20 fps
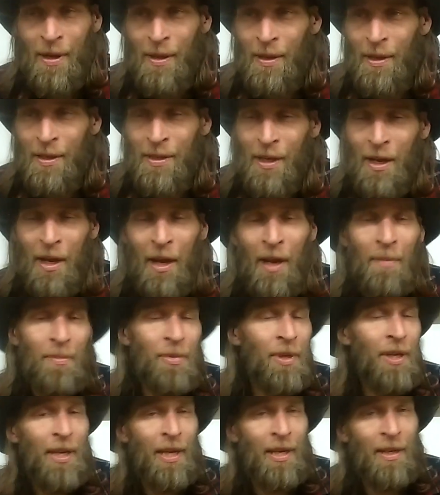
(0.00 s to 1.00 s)
it's a
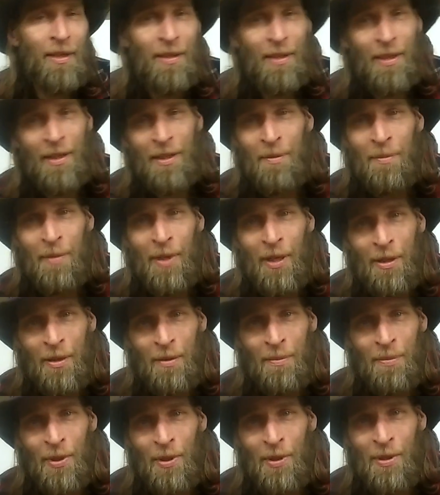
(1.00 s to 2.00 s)
complicated thing to be a
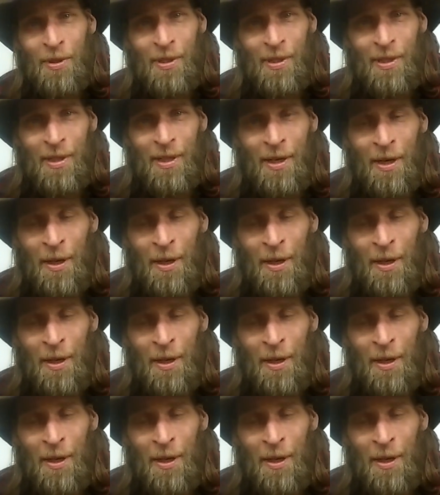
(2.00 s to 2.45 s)
good person,